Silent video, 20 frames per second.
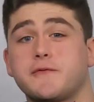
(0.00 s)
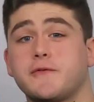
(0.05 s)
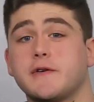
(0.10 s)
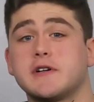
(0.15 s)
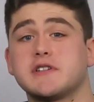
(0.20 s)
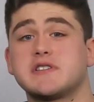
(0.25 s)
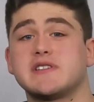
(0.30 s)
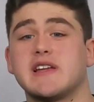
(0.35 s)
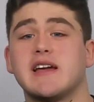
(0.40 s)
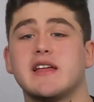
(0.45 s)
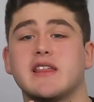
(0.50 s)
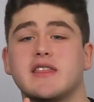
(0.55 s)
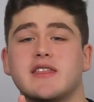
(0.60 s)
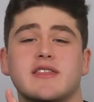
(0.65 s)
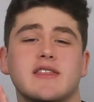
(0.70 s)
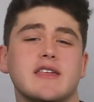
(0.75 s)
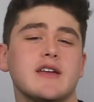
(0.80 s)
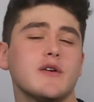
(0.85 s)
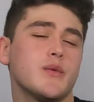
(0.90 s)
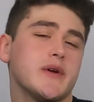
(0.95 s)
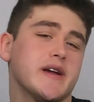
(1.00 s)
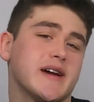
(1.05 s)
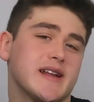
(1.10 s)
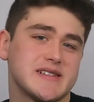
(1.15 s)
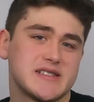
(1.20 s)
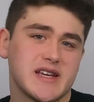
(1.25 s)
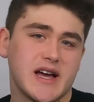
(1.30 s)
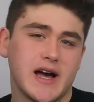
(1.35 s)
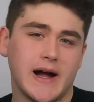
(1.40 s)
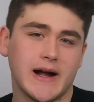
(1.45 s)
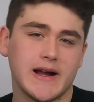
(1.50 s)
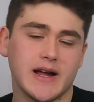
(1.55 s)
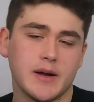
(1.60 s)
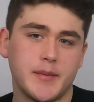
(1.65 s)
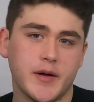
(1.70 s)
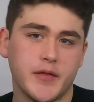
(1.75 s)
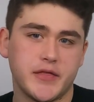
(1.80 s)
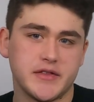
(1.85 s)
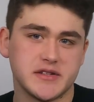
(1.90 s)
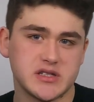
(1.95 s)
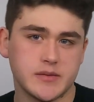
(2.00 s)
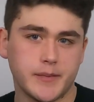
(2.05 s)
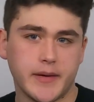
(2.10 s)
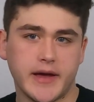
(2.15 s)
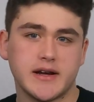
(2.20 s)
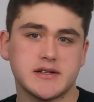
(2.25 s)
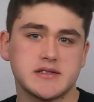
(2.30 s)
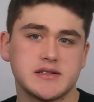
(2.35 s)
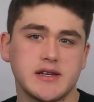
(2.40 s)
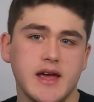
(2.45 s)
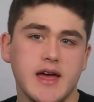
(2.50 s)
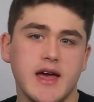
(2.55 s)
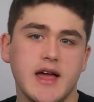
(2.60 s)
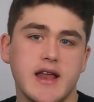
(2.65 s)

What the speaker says: first, I think we got to talk about the specs.